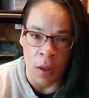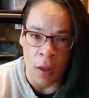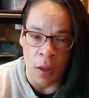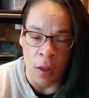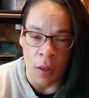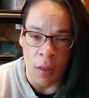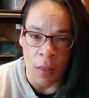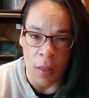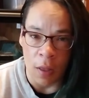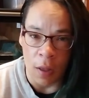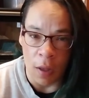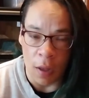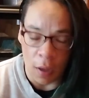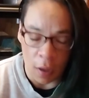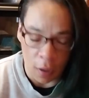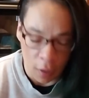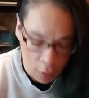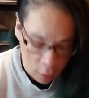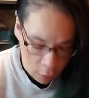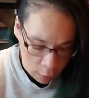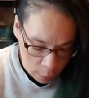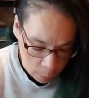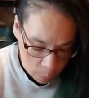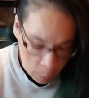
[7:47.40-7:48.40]

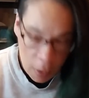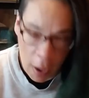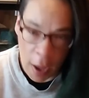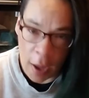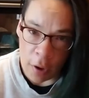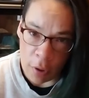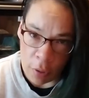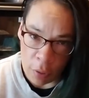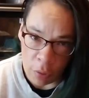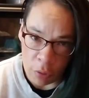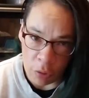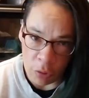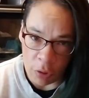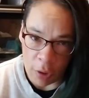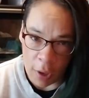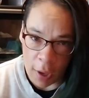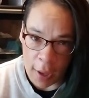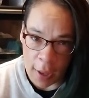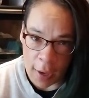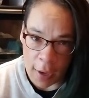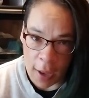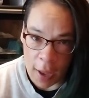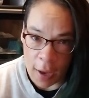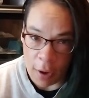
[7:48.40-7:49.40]
the patterns,
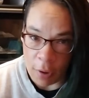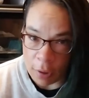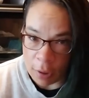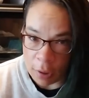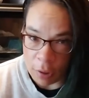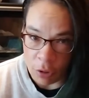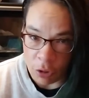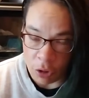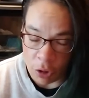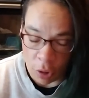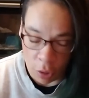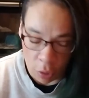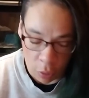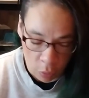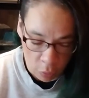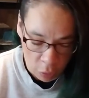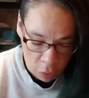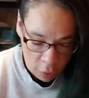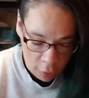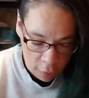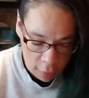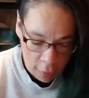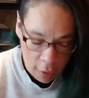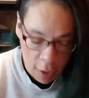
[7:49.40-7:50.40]
and I don't need to show you.
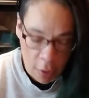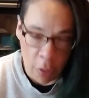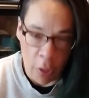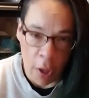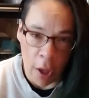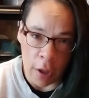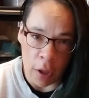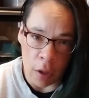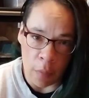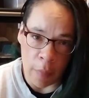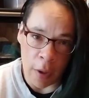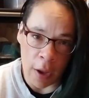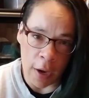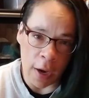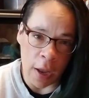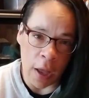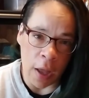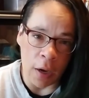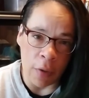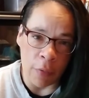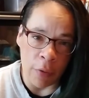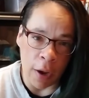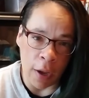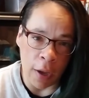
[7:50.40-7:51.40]
Things that I thought you might
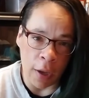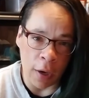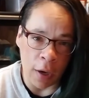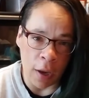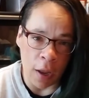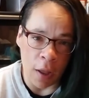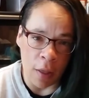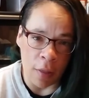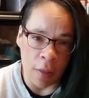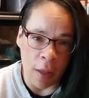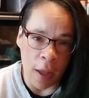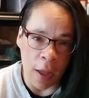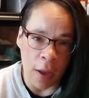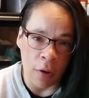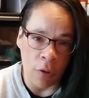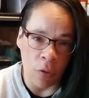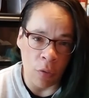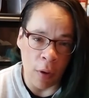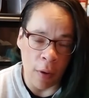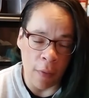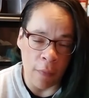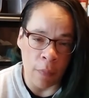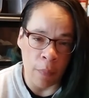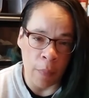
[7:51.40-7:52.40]
not recognize, I
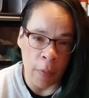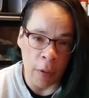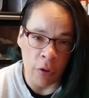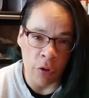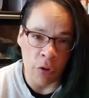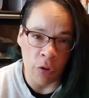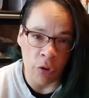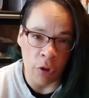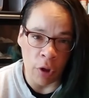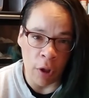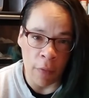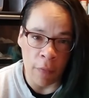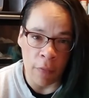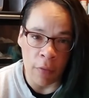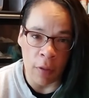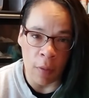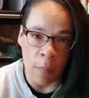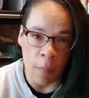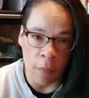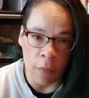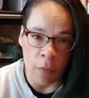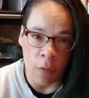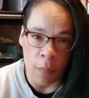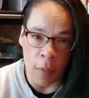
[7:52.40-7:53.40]
do have pictures of
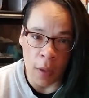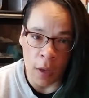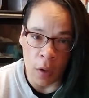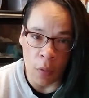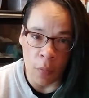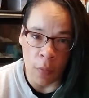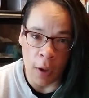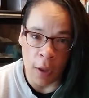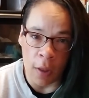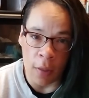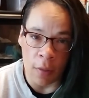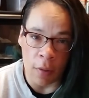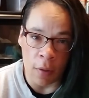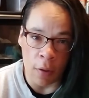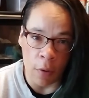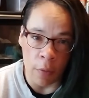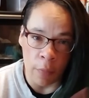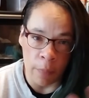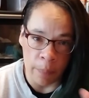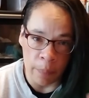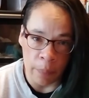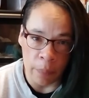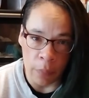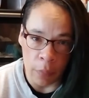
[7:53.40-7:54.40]
some of them anyway,
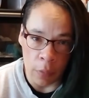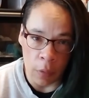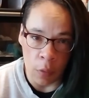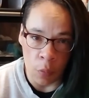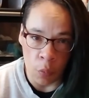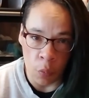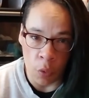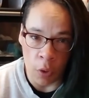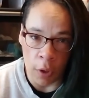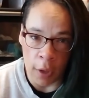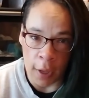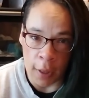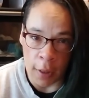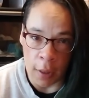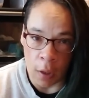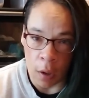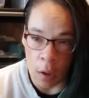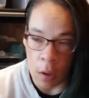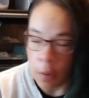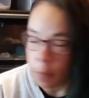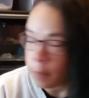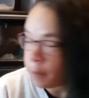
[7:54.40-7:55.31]
so we'll get there.